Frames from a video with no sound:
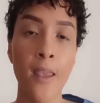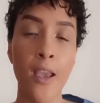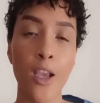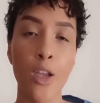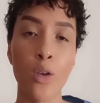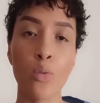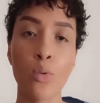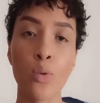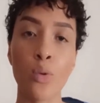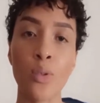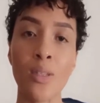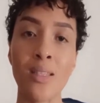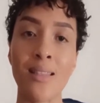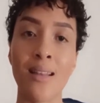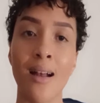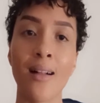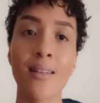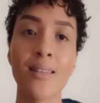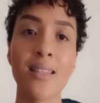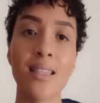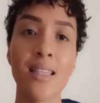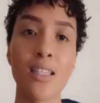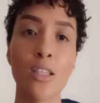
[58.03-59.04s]
It would
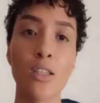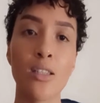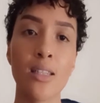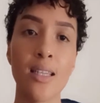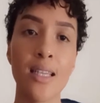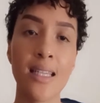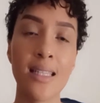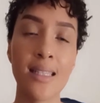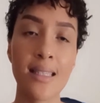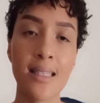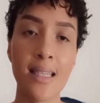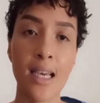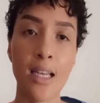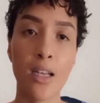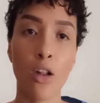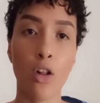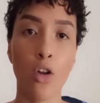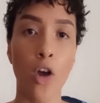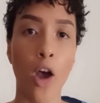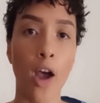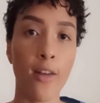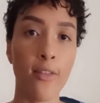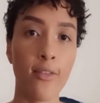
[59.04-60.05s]
result in internal
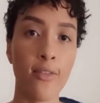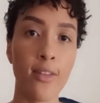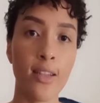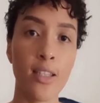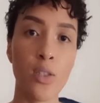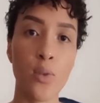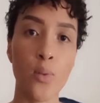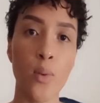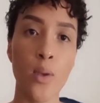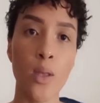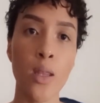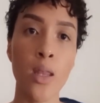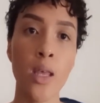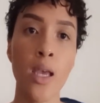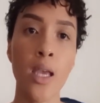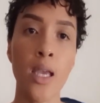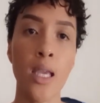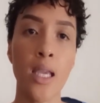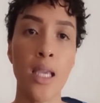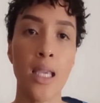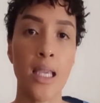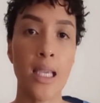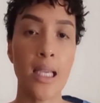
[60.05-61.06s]
conflicts with
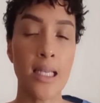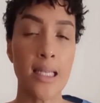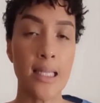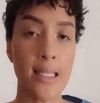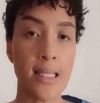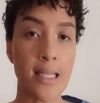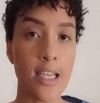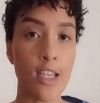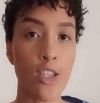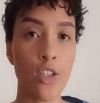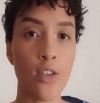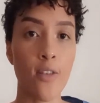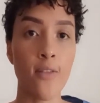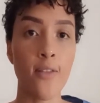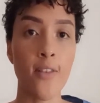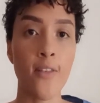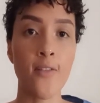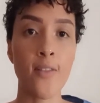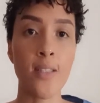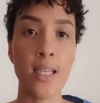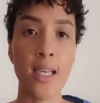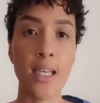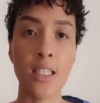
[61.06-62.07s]
in section
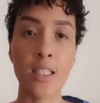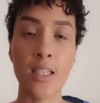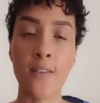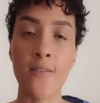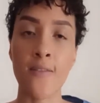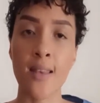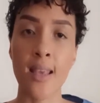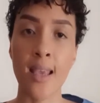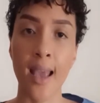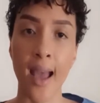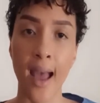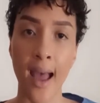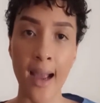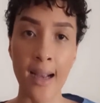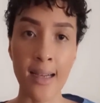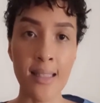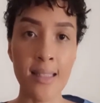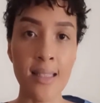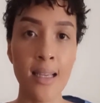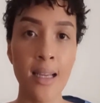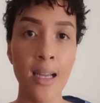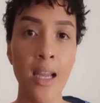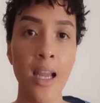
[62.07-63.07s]
58 of the
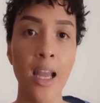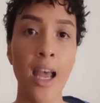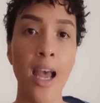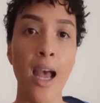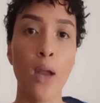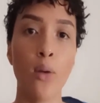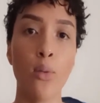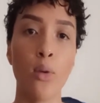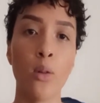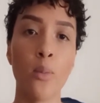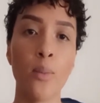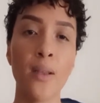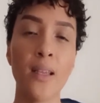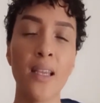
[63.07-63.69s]
act and will be